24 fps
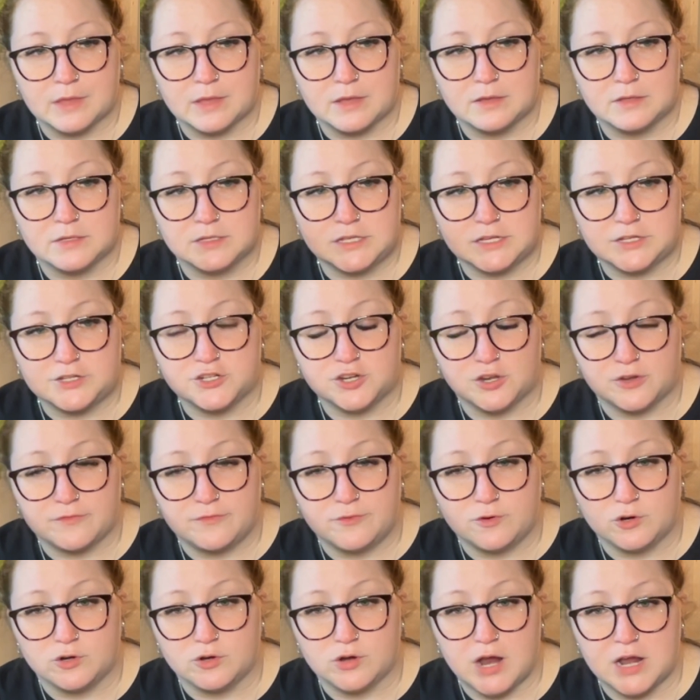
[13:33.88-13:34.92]
stitched on a
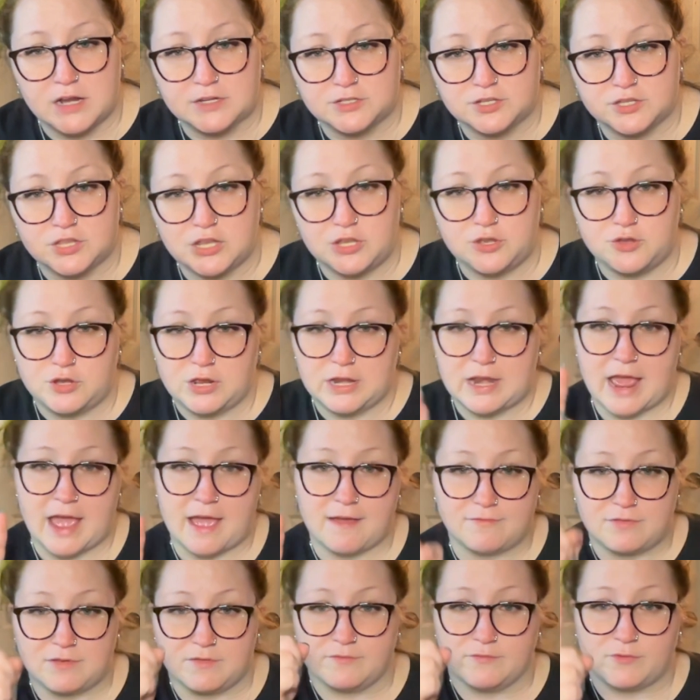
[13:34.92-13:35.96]
full cross so that you can
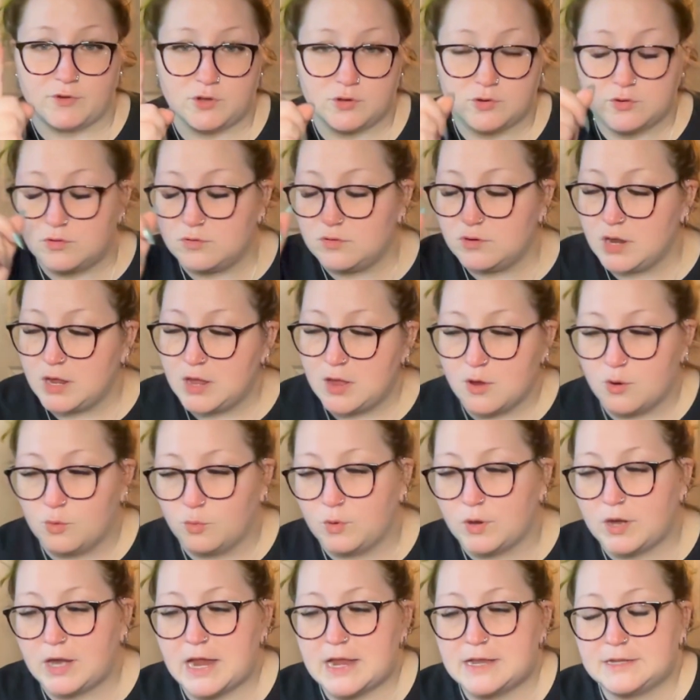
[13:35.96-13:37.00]
have them vertical,
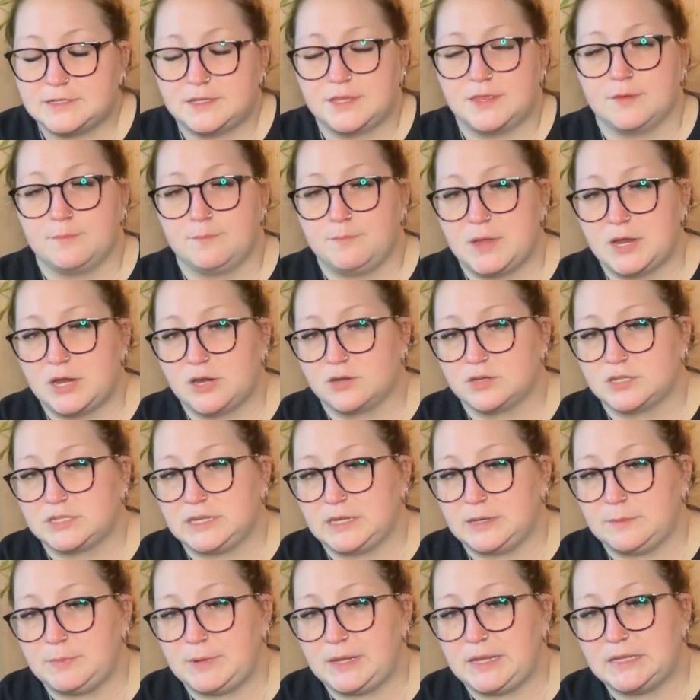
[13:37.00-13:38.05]
whereas the bigger
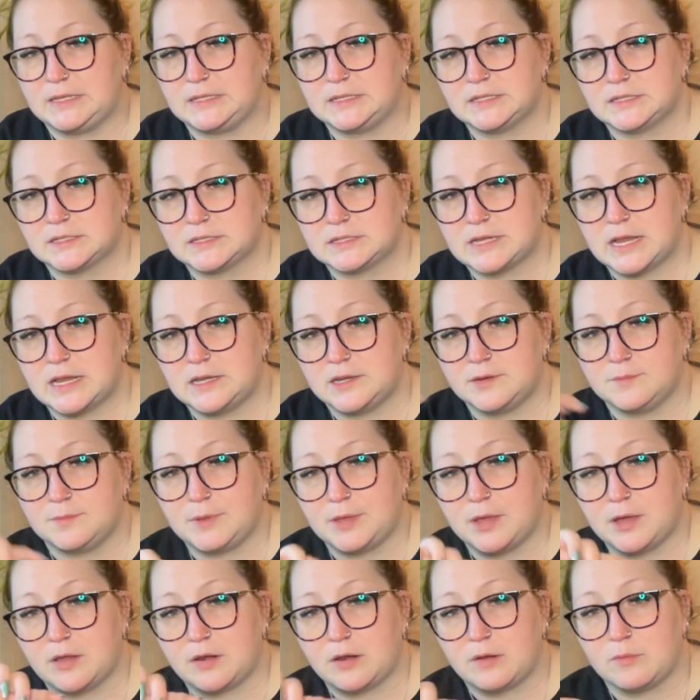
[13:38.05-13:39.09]
seed beads tend to be
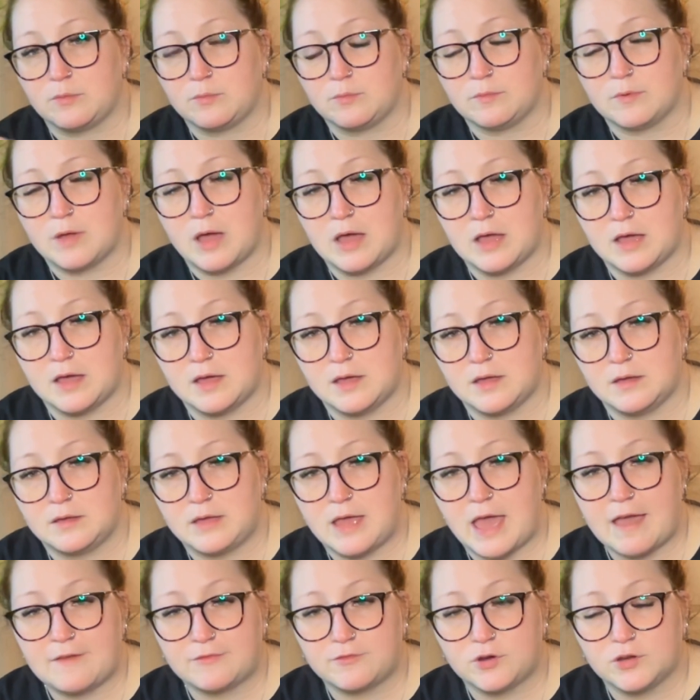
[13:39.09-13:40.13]
on a
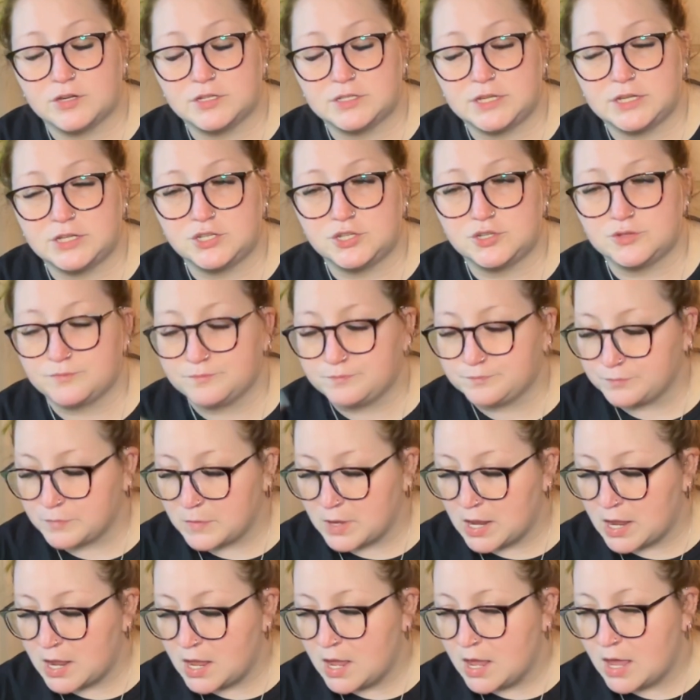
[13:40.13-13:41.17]
half cross stitch,
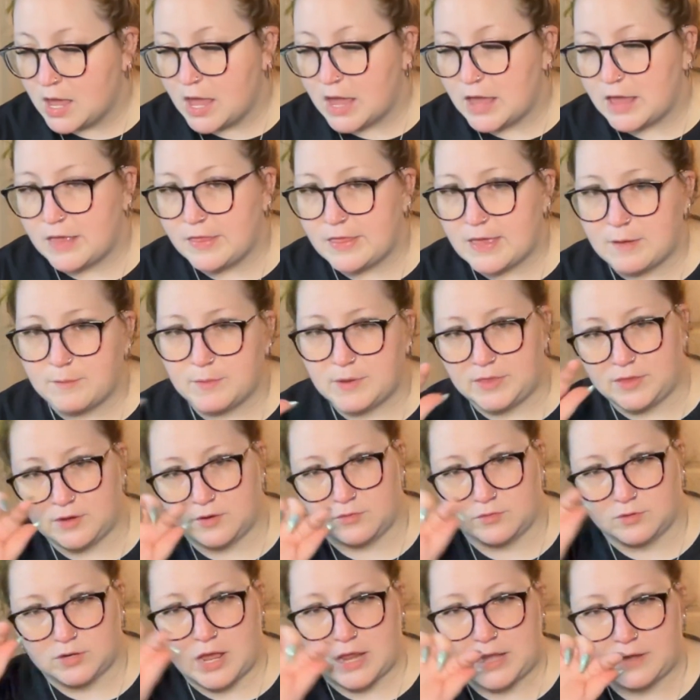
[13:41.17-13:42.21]
and that way
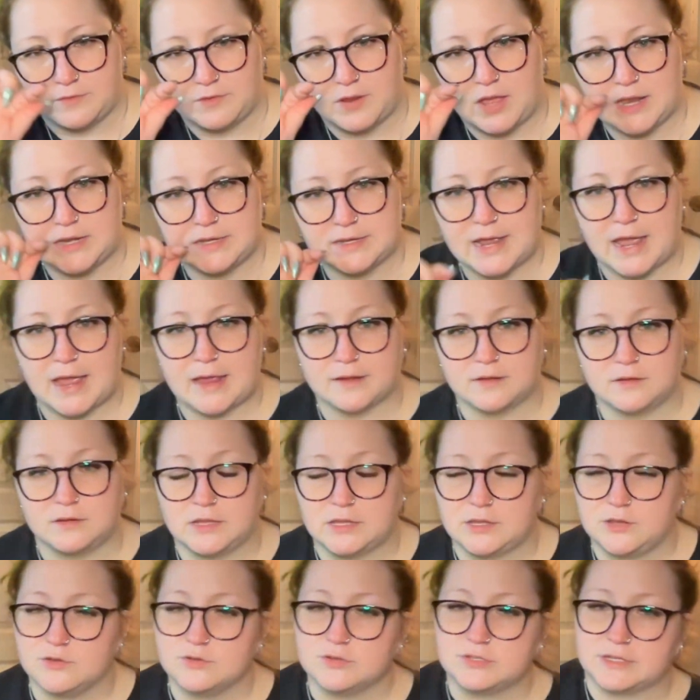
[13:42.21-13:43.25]
they're kind of lying diagonally.
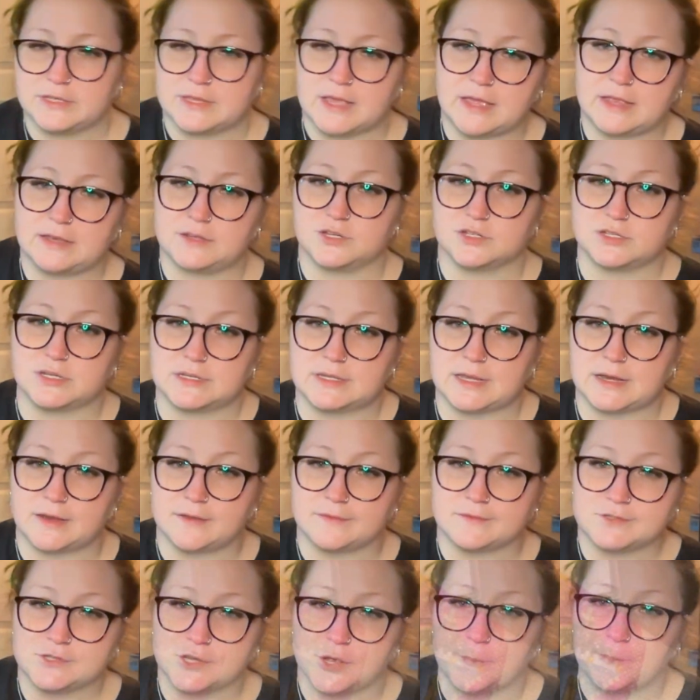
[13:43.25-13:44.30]
And you'll see that in just a
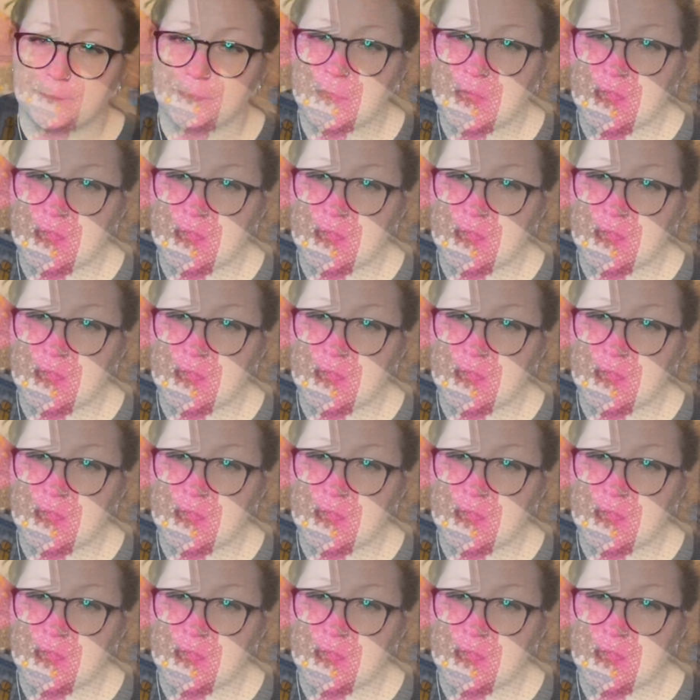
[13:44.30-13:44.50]
second. So,